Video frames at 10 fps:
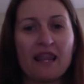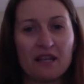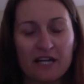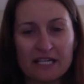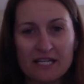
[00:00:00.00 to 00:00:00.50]

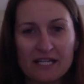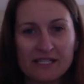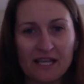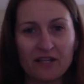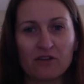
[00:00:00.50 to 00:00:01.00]

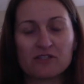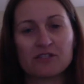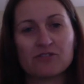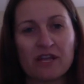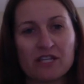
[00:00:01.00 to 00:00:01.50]
alertness and
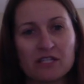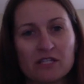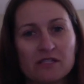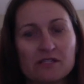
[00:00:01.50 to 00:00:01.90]
concentration.